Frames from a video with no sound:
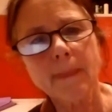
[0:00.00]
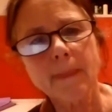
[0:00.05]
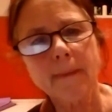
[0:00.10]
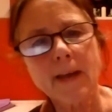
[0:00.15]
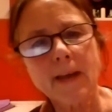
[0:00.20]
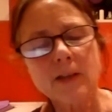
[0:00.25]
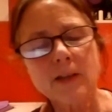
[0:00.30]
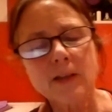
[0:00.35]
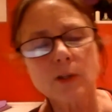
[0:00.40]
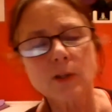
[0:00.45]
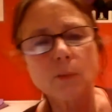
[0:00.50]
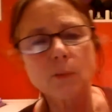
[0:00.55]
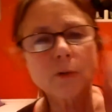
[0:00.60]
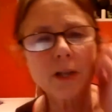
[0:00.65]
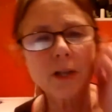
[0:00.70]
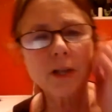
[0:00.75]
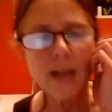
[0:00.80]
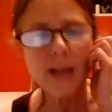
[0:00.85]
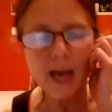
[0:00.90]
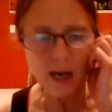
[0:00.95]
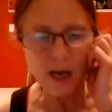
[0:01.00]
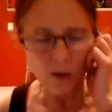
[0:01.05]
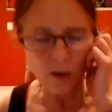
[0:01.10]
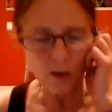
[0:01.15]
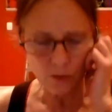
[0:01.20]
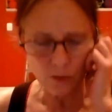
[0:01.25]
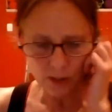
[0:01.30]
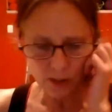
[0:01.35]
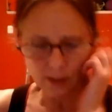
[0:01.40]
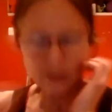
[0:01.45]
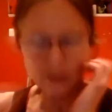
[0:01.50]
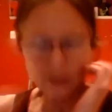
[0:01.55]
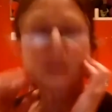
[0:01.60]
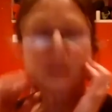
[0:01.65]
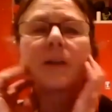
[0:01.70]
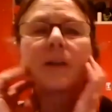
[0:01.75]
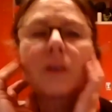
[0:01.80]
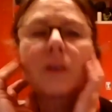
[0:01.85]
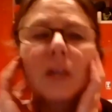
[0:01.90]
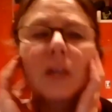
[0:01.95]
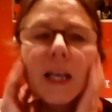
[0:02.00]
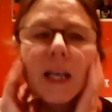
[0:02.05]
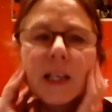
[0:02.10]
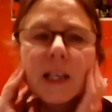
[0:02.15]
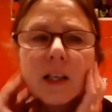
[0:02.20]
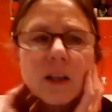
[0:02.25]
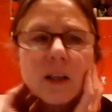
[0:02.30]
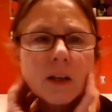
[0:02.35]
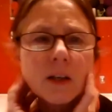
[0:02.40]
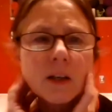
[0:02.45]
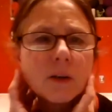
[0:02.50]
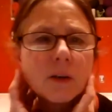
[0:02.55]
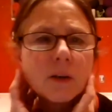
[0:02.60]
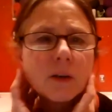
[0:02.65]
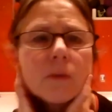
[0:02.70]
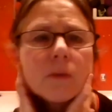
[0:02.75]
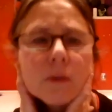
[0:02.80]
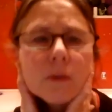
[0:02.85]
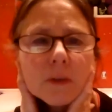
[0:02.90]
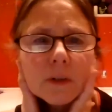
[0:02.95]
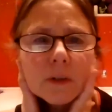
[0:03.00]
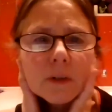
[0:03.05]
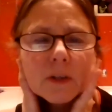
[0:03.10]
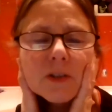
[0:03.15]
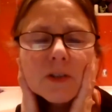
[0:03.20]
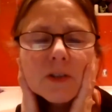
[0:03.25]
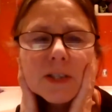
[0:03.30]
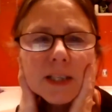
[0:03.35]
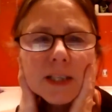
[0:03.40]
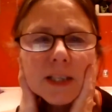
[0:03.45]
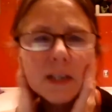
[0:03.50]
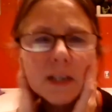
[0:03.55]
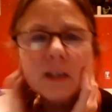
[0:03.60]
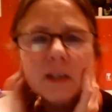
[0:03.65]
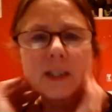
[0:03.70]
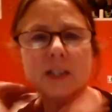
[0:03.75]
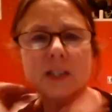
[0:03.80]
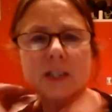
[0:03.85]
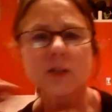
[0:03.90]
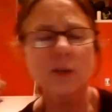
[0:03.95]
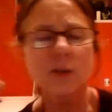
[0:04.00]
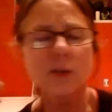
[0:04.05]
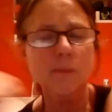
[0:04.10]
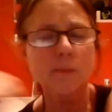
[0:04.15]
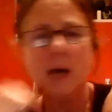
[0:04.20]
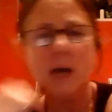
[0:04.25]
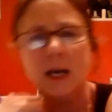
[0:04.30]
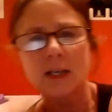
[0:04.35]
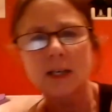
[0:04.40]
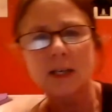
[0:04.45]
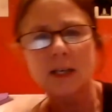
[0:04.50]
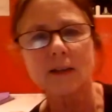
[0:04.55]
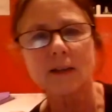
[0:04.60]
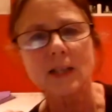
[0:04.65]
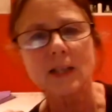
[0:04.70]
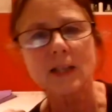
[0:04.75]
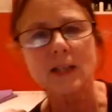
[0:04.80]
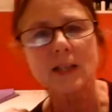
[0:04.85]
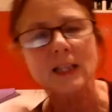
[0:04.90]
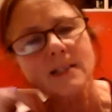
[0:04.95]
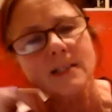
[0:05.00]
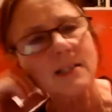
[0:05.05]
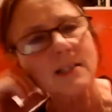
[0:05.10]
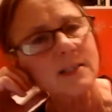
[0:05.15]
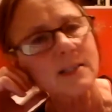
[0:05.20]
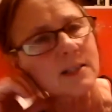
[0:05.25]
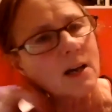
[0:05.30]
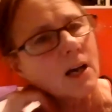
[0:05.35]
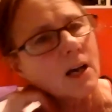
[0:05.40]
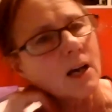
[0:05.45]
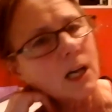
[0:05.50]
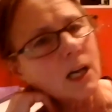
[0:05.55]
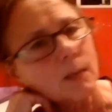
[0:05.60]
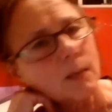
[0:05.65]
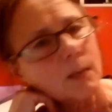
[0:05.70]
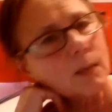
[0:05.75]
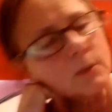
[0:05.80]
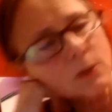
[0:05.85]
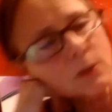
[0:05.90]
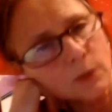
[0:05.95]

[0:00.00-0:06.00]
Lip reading: As you breathe out, you're letting go. You're signaling to your body that this is time to